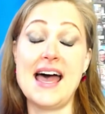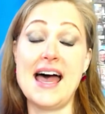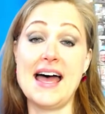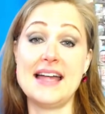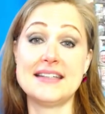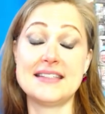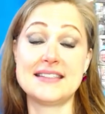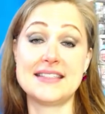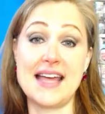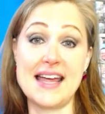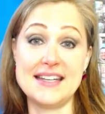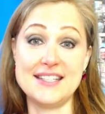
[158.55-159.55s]
and
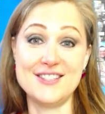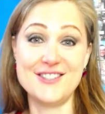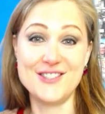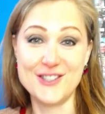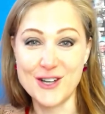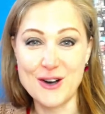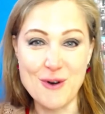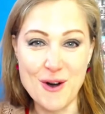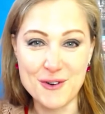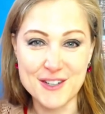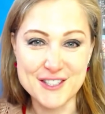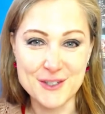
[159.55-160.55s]
then you go
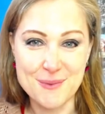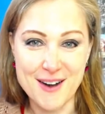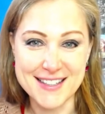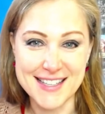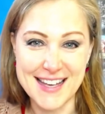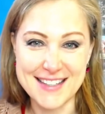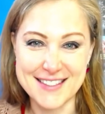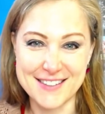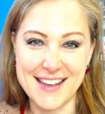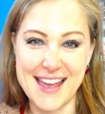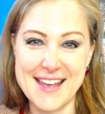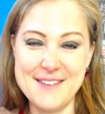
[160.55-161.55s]
over to Brad Yates,
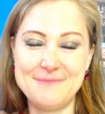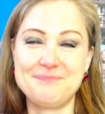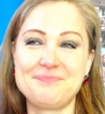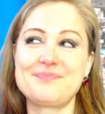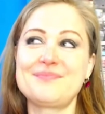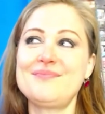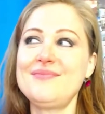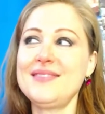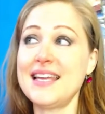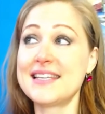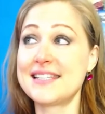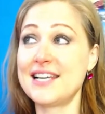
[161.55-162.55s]
okay?
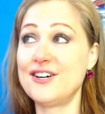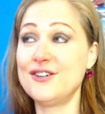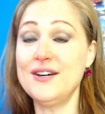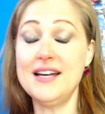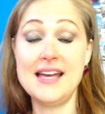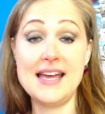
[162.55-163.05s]
So